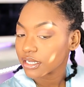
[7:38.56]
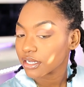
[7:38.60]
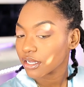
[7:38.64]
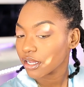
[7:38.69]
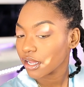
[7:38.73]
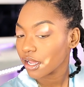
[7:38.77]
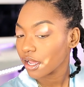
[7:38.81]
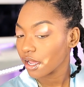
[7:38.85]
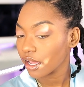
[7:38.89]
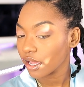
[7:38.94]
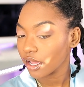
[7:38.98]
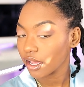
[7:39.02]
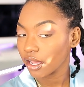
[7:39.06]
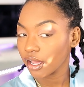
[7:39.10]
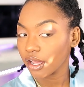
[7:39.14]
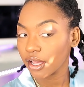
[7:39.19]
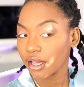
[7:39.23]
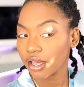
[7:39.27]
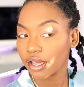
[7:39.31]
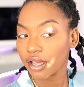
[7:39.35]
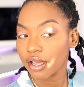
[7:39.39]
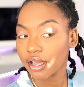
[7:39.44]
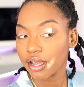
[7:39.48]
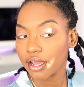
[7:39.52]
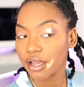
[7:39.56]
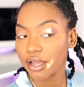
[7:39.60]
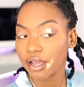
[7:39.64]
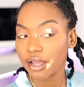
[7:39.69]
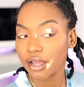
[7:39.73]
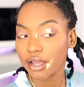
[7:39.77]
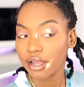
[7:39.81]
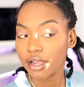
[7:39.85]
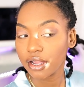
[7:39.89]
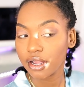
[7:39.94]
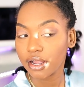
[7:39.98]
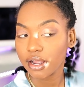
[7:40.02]

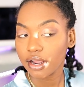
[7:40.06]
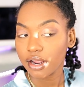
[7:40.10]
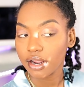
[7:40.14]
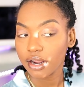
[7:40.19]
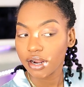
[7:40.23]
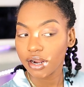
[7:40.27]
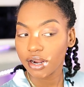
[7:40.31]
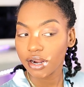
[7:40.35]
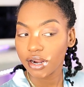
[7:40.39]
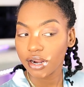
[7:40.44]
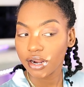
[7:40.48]
Nothing is said.